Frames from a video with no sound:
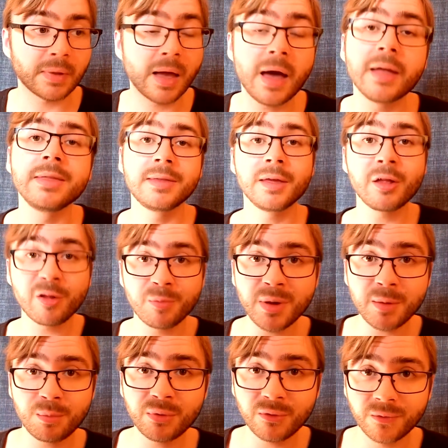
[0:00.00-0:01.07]
And these
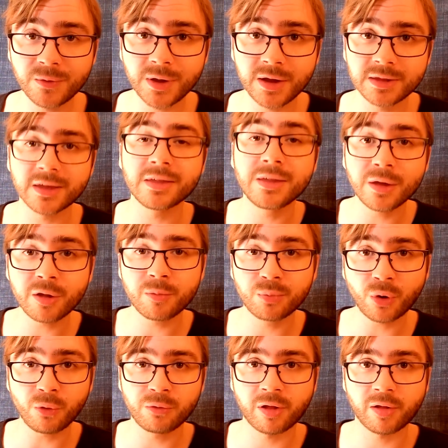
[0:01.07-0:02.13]
people think that this
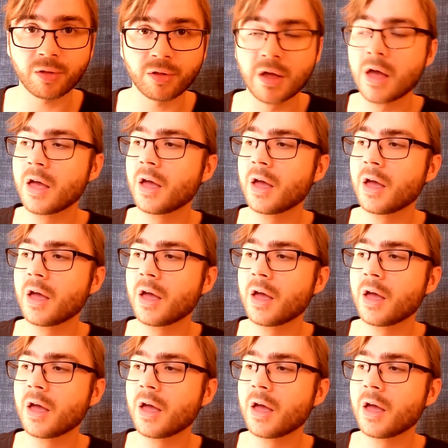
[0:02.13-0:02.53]
process,